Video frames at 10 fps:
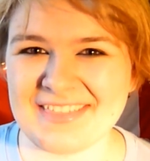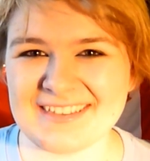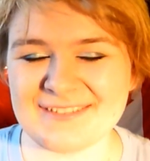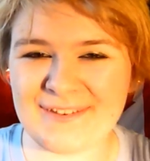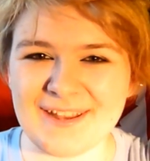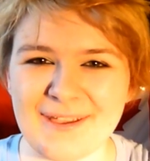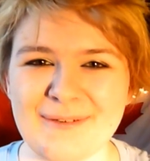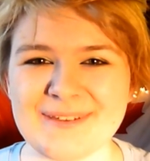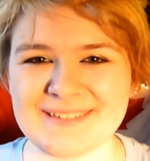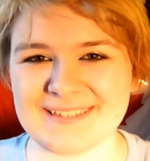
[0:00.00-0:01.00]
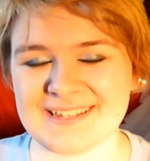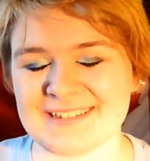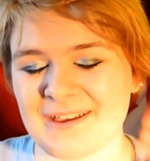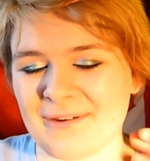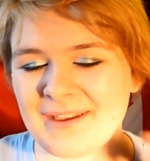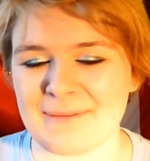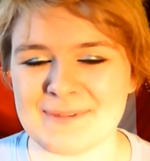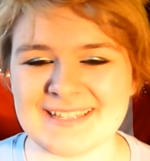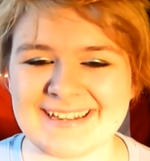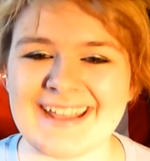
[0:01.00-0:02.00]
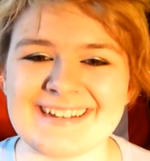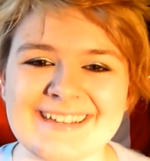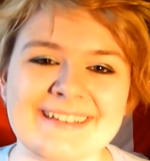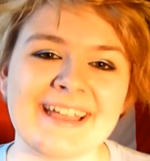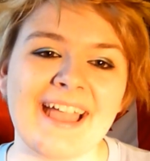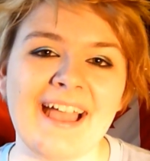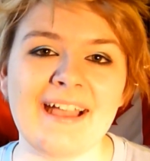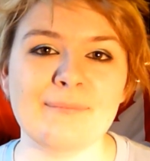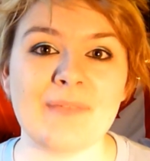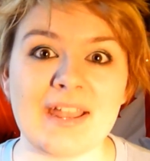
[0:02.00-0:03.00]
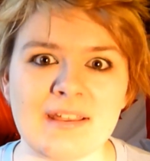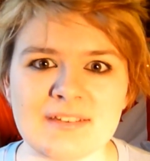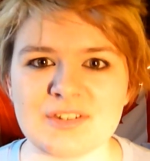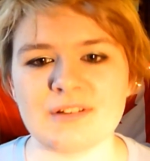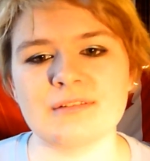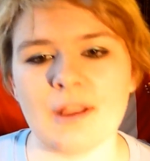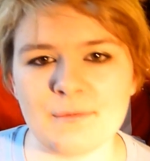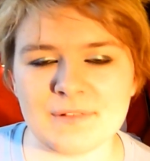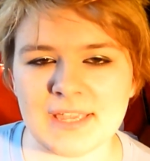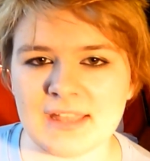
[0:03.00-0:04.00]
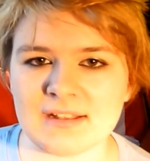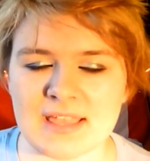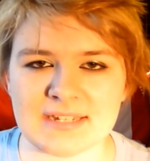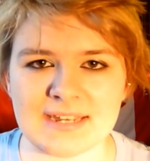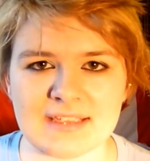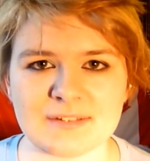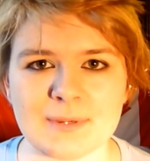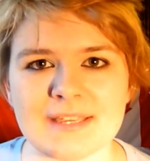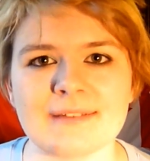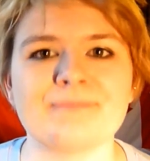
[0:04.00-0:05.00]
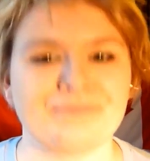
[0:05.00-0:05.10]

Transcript: this video is, is going up instead. Um, and I shall hopefully get a letter next week.